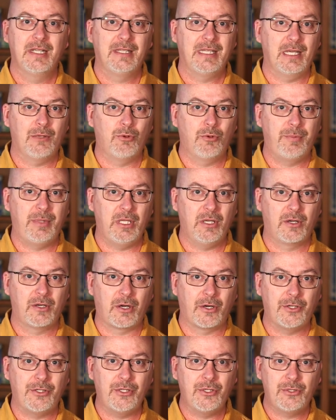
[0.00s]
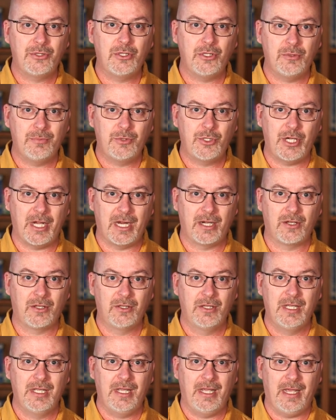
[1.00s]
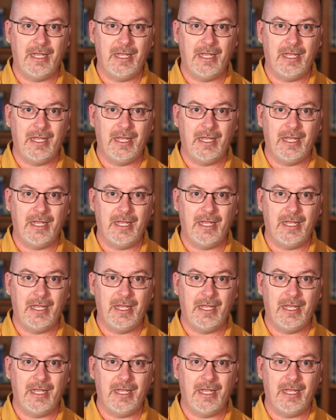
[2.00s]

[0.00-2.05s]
that will be on our YouTube channel,